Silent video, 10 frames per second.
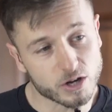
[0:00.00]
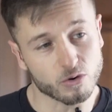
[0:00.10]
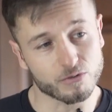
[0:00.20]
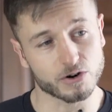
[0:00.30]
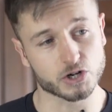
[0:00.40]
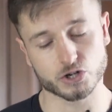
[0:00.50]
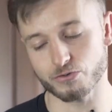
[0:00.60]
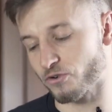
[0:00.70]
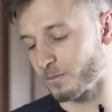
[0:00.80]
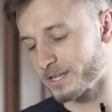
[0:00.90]
the conversion
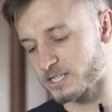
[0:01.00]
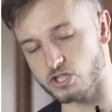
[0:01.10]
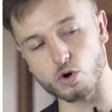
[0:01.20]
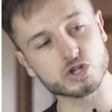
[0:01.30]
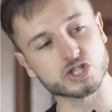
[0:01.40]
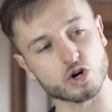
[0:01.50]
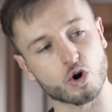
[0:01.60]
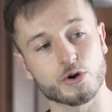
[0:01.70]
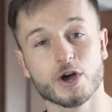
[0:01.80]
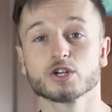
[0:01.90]
from
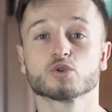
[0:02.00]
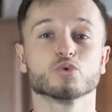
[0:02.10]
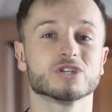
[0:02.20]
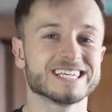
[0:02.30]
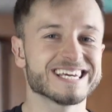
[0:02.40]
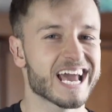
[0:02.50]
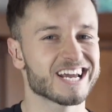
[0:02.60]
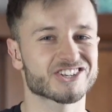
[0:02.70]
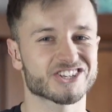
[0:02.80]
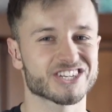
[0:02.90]
testosterone to
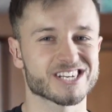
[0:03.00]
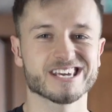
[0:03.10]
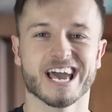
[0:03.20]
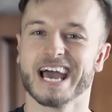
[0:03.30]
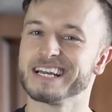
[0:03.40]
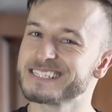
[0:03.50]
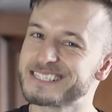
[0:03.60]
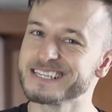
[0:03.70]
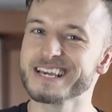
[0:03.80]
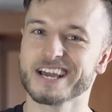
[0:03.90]
DHT, and
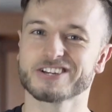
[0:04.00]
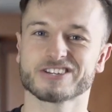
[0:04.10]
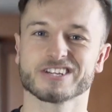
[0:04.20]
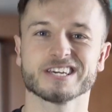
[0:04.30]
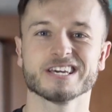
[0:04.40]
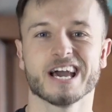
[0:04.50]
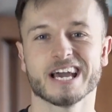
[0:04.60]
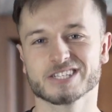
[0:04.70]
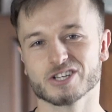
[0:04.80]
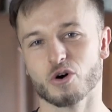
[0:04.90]
this DHT
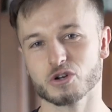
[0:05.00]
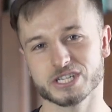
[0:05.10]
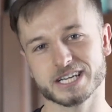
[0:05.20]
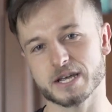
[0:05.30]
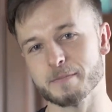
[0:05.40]
is causing